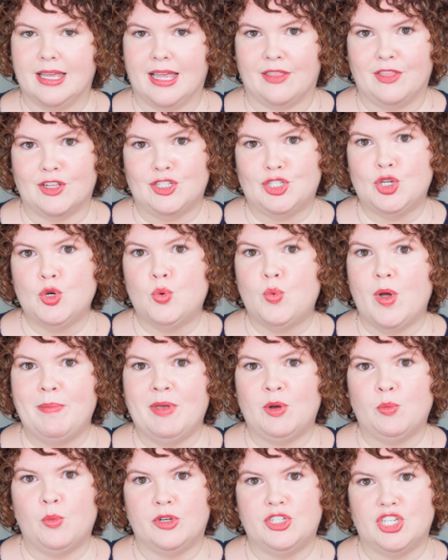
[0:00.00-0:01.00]
and the two
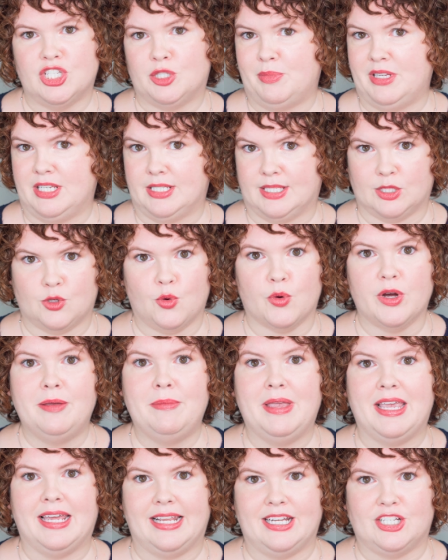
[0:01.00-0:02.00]
women would just be screaming at